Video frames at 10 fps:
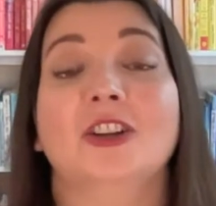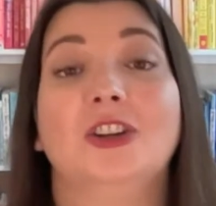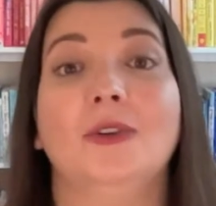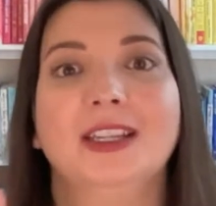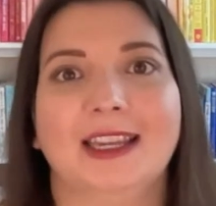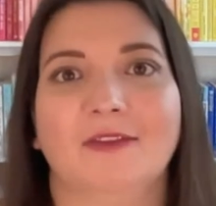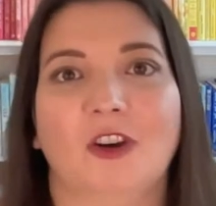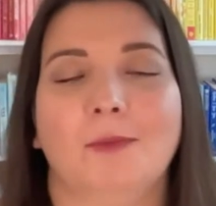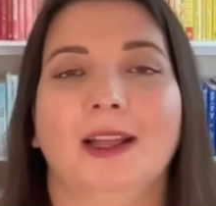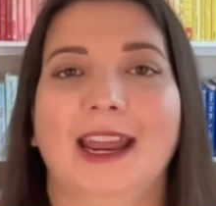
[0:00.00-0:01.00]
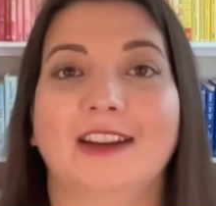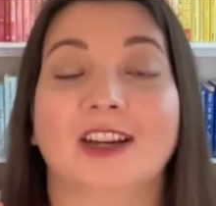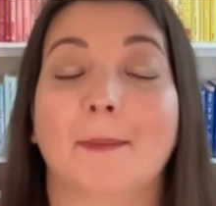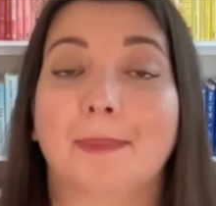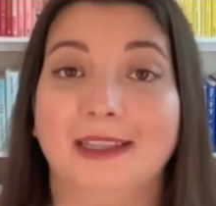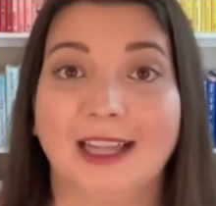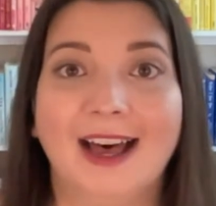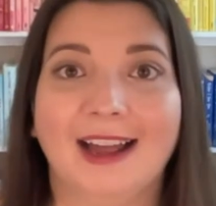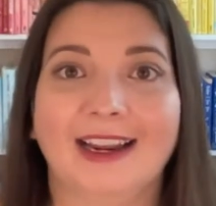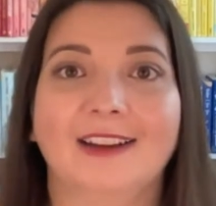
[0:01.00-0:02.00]
Go to the info page,
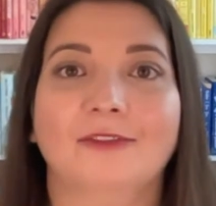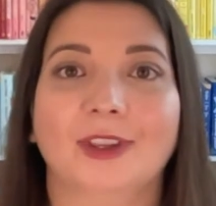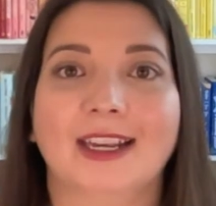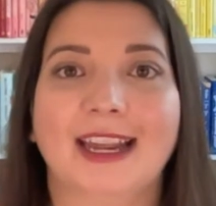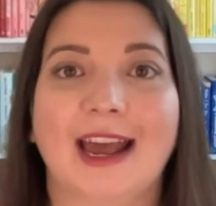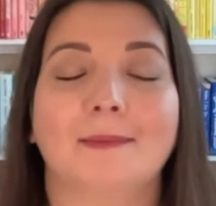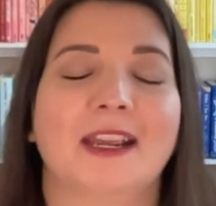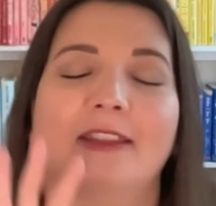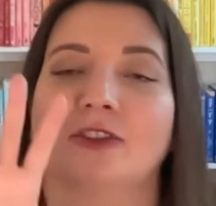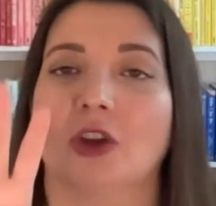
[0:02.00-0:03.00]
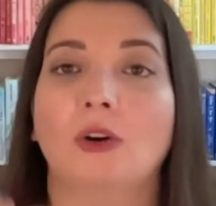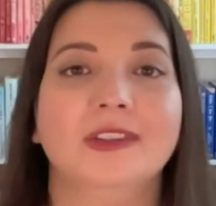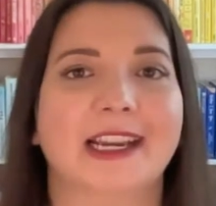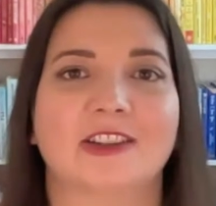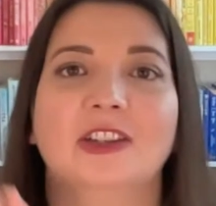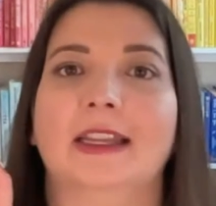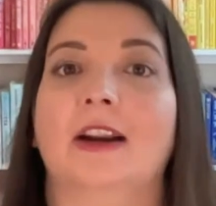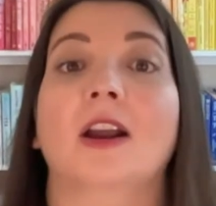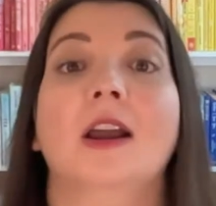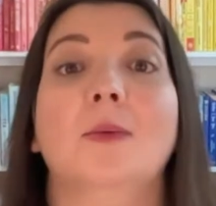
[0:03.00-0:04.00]
apply for the Academy, and there's a whole section in
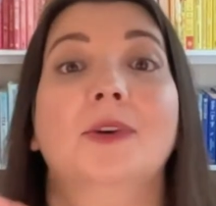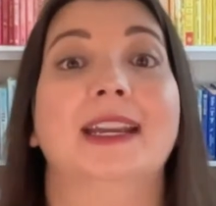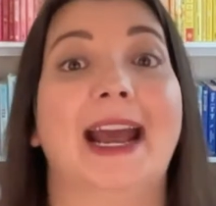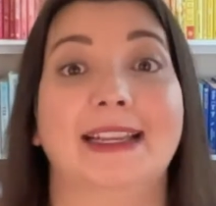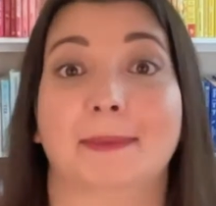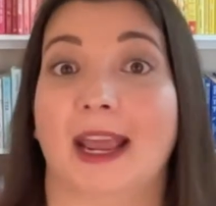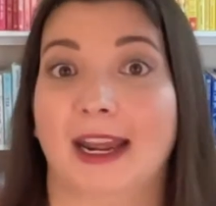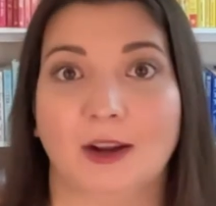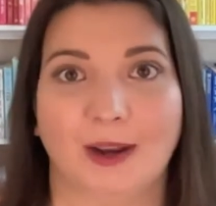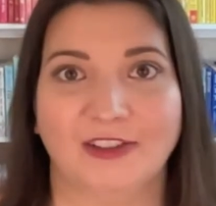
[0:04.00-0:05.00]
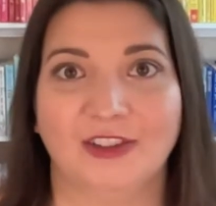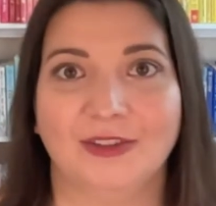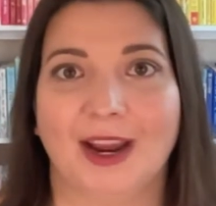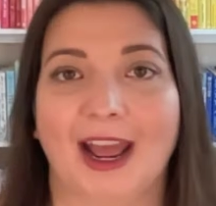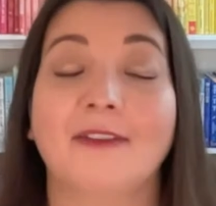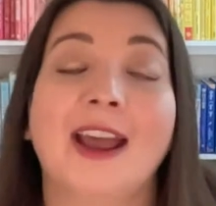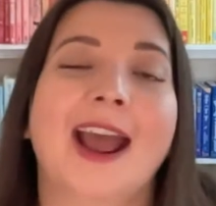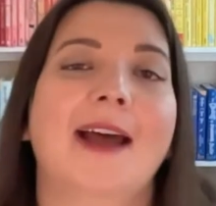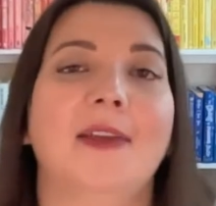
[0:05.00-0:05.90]
there where you can ask me any questions you have,